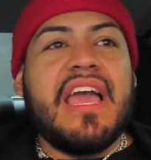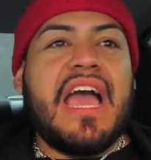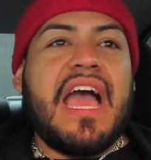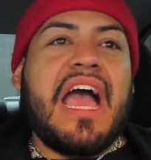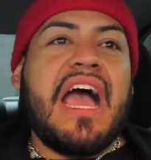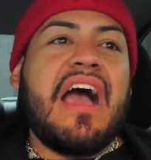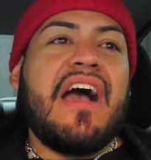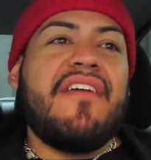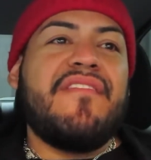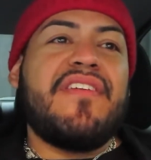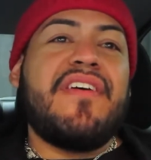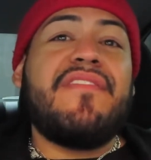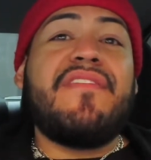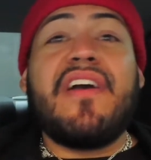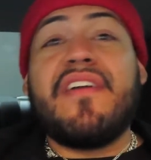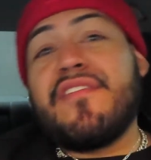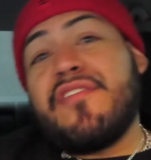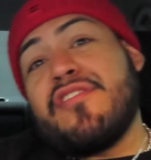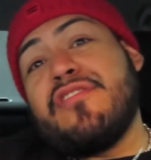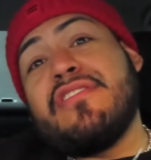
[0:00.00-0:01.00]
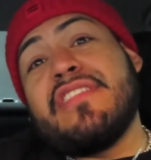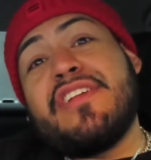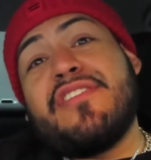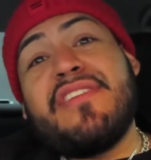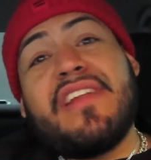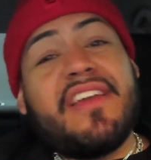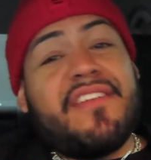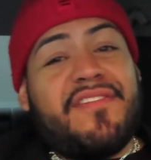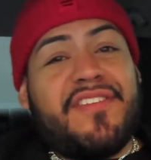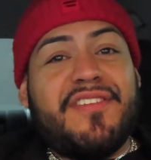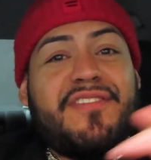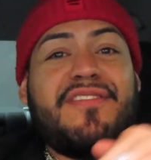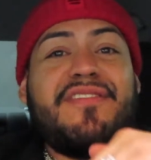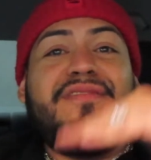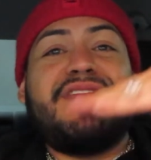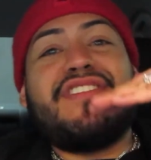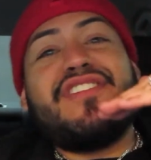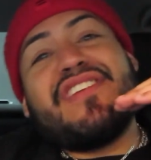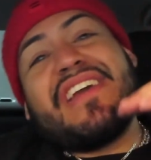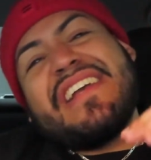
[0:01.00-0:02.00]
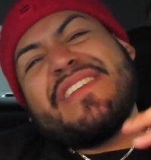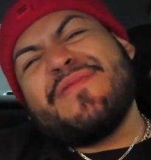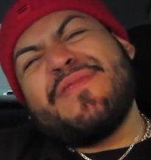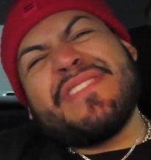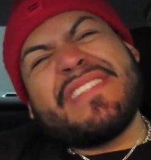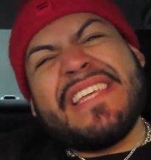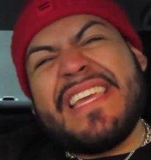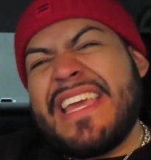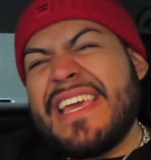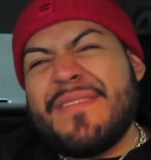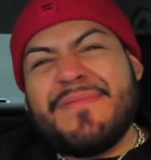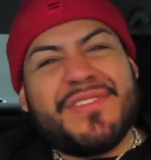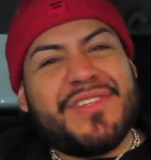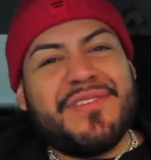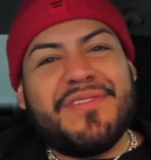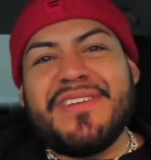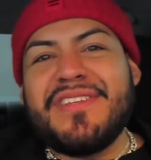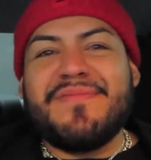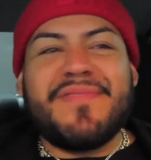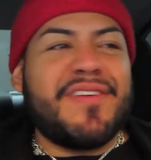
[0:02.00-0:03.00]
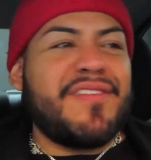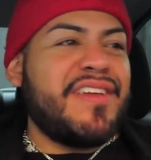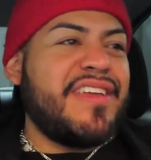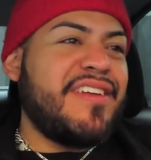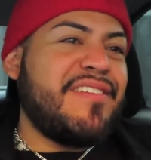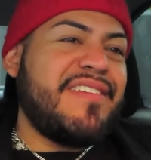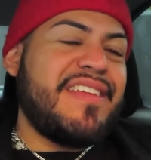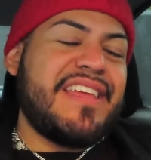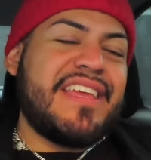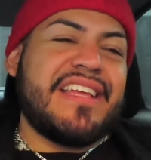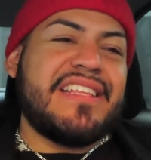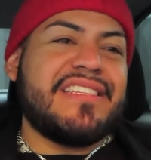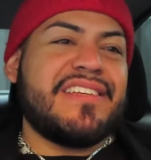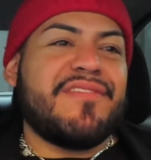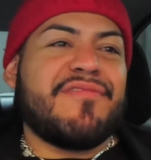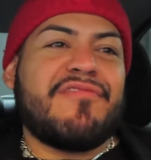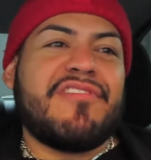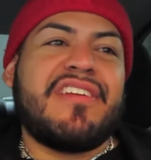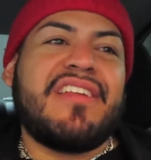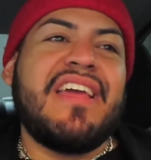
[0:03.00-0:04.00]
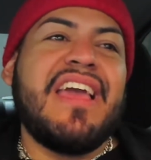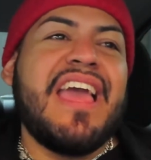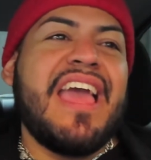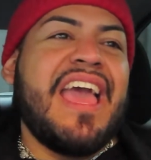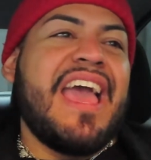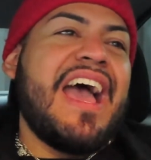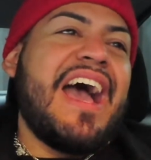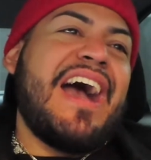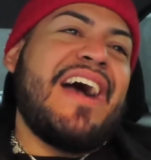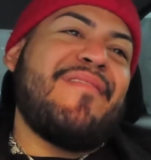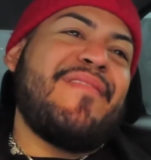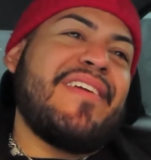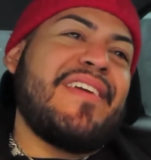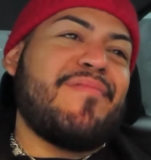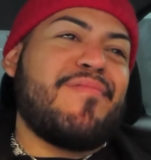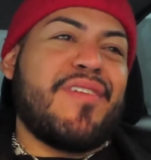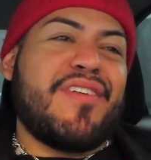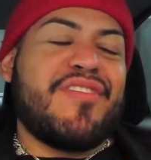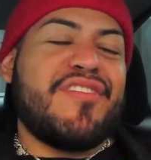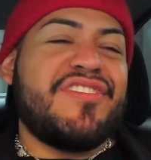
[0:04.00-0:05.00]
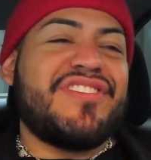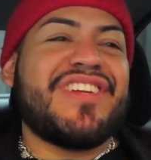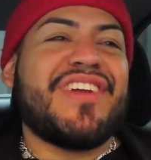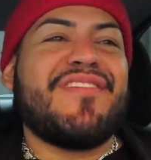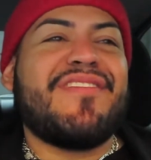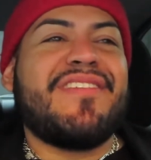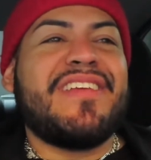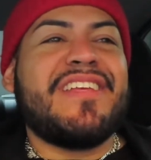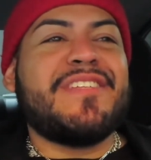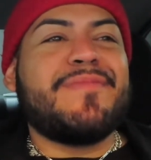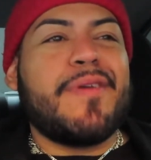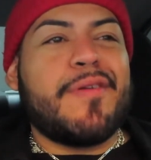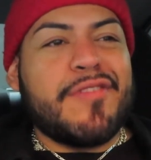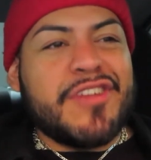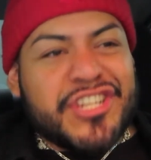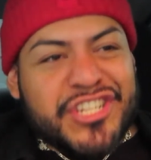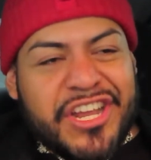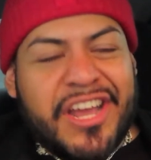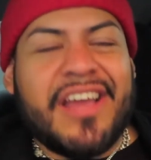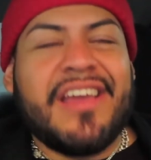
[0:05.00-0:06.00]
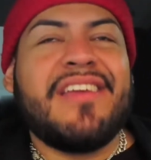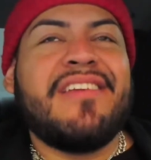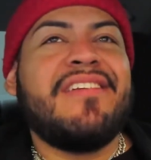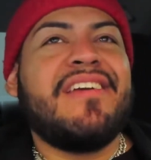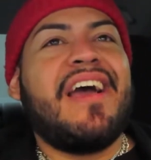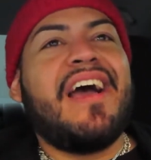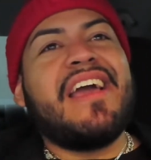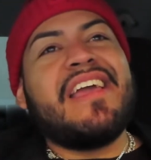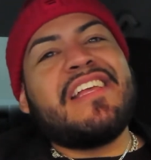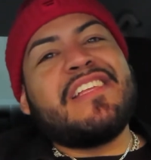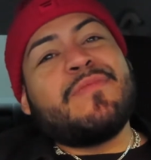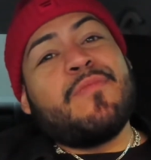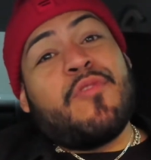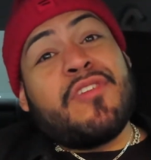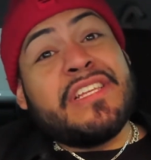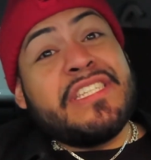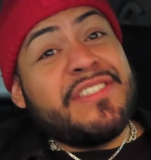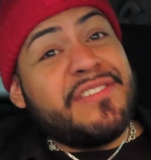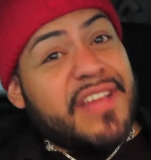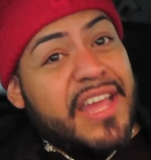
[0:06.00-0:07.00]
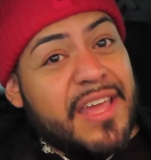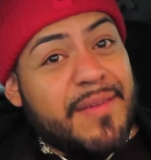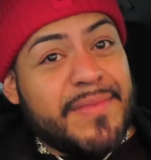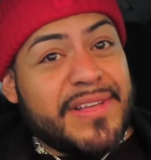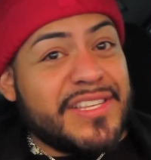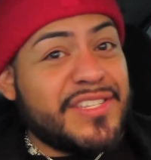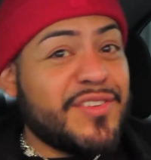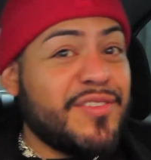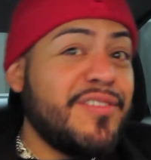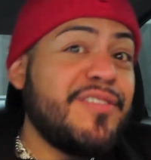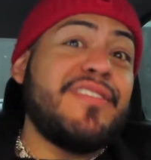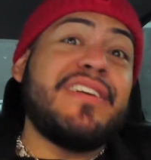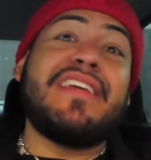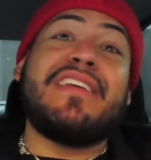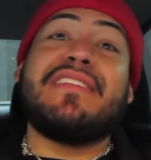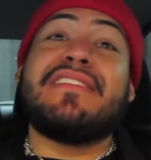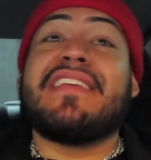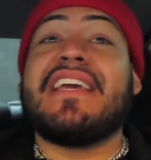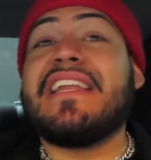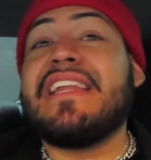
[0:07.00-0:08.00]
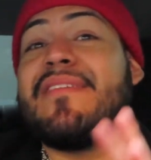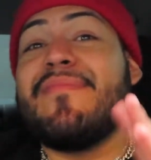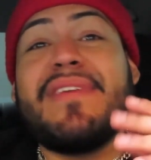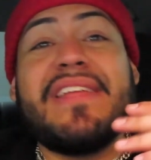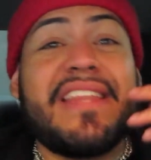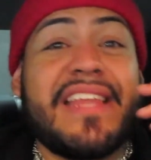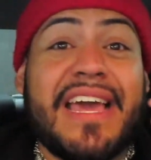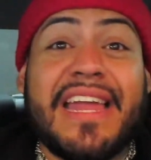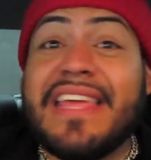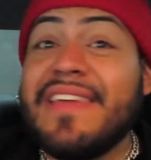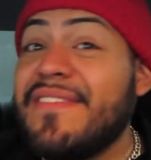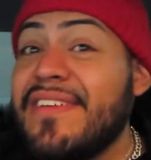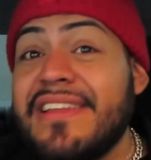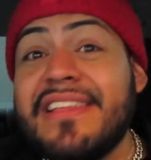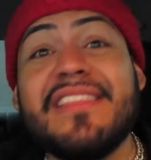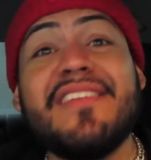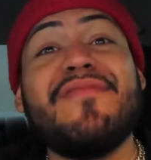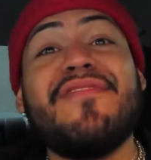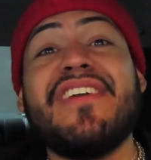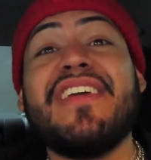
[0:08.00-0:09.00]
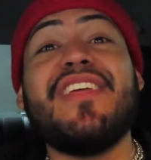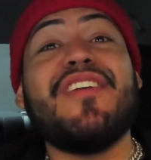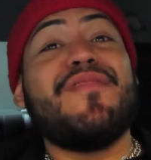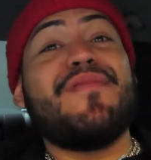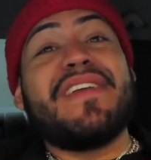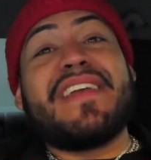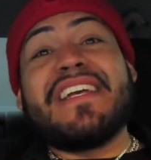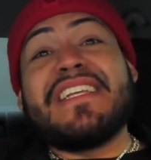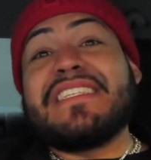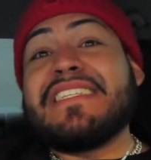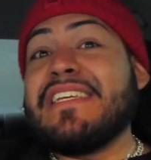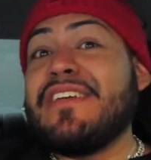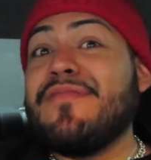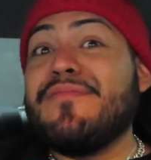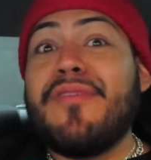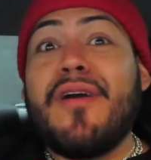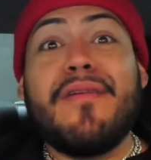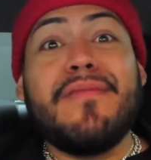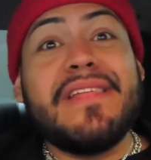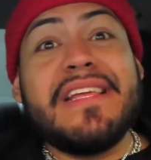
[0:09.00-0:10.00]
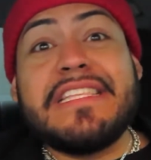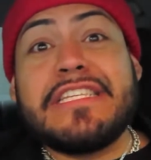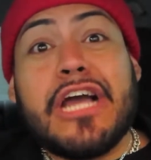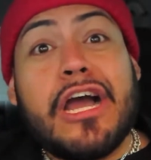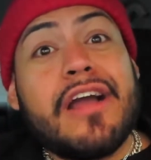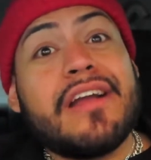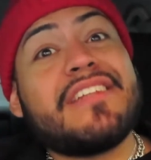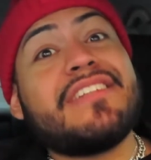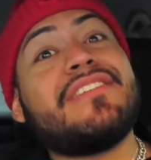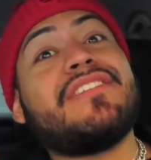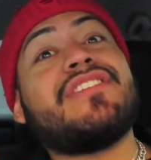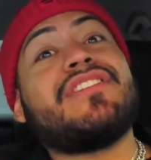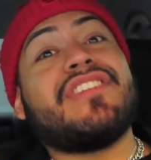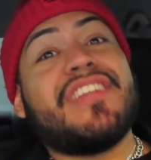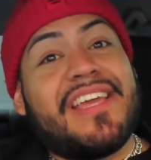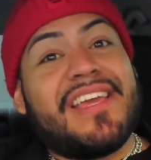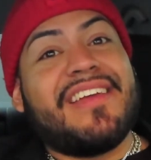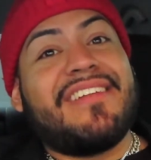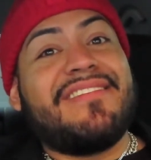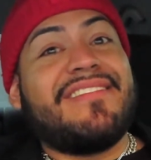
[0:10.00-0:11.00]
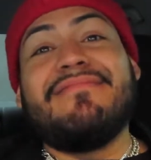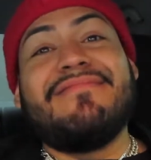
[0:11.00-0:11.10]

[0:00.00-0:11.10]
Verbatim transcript: I have a five-year-old little nephew. You guys will see him too. He's very unique and different. Uh, my brother Jared, he's very shy. Uh, he's more into gaming, so he's gonna be not even in the video because he'll probably talk shit.